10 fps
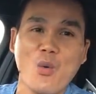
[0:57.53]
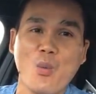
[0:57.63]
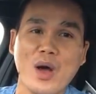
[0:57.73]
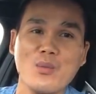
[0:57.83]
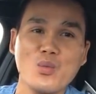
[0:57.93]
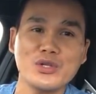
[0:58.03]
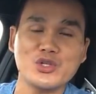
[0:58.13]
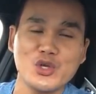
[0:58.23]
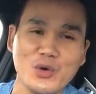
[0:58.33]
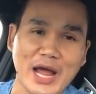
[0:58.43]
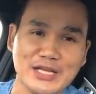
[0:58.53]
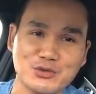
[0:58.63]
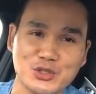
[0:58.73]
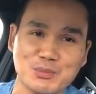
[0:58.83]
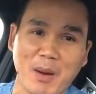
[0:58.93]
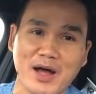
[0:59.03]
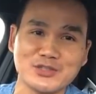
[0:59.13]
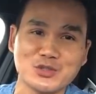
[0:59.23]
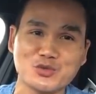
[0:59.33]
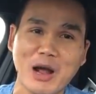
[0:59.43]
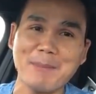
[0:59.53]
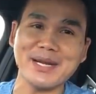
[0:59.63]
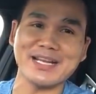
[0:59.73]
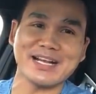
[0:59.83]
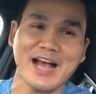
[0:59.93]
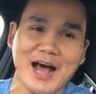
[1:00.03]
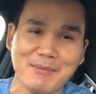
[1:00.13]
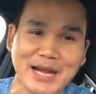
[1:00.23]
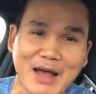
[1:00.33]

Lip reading: what would you guys respond? So drop it in the comment.